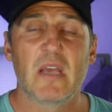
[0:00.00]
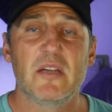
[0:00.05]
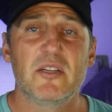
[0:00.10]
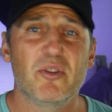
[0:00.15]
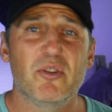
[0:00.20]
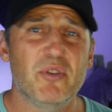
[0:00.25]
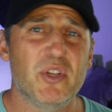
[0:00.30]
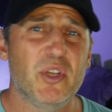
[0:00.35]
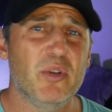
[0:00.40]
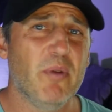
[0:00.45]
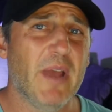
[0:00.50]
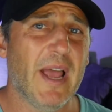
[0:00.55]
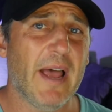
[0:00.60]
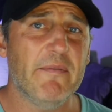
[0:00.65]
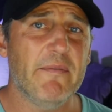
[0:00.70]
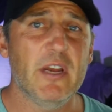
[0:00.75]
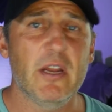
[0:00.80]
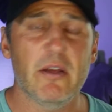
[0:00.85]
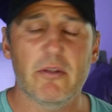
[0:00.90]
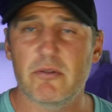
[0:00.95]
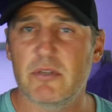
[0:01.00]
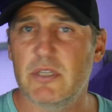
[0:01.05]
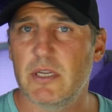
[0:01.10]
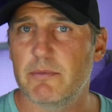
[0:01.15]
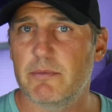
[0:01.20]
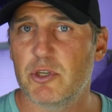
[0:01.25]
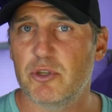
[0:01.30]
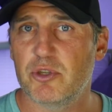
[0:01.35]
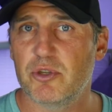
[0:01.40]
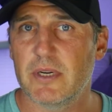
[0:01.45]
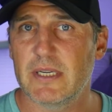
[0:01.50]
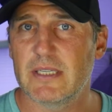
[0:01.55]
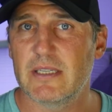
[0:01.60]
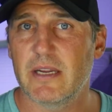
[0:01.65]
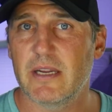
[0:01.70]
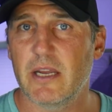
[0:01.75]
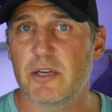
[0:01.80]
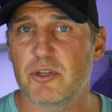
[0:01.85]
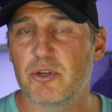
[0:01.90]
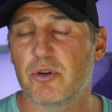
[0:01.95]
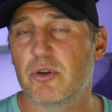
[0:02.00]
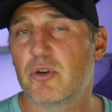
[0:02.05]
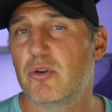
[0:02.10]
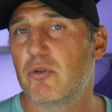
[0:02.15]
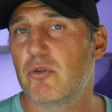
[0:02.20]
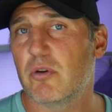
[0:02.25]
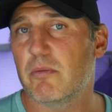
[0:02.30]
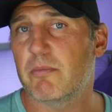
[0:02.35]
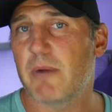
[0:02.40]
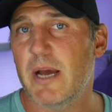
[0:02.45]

So do you have any other tips or tricks to get your Google